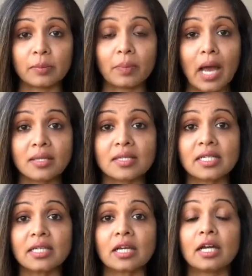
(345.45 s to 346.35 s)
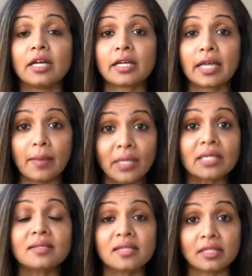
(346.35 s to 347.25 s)
plastic
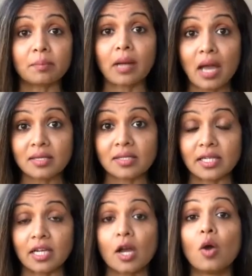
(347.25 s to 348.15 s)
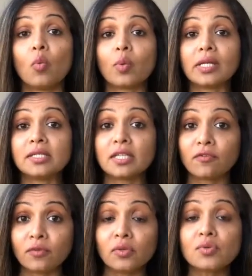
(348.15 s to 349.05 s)
chemicals in the plastic will
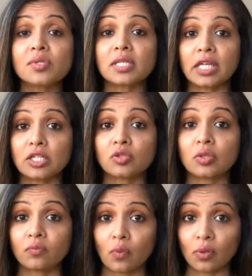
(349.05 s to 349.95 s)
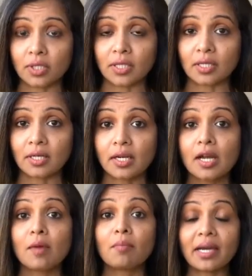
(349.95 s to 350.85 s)
diffuse into the water
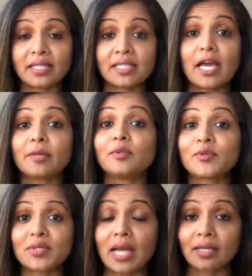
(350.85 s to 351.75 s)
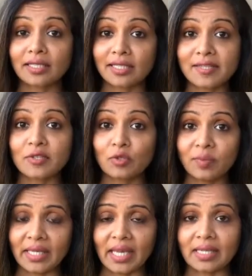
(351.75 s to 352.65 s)
by the time you start
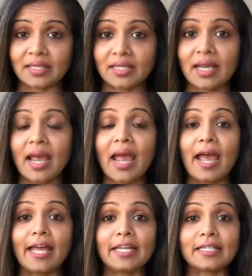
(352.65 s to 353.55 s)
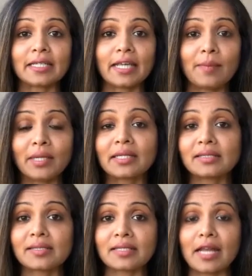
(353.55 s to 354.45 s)
consuming it, and
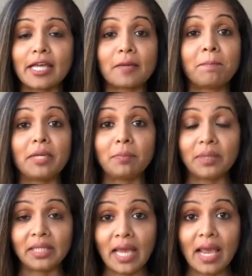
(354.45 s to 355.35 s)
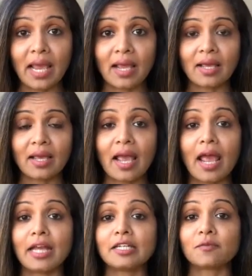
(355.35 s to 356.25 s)
chemicals like BPA
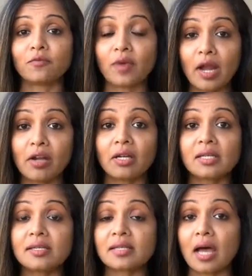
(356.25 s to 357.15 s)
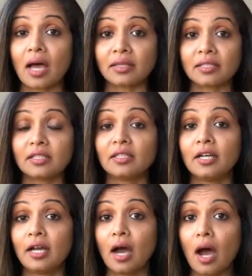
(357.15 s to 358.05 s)
and various other
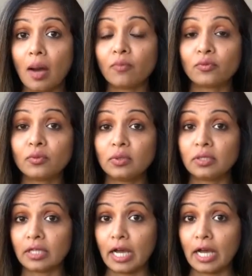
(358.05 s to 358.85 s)
harmful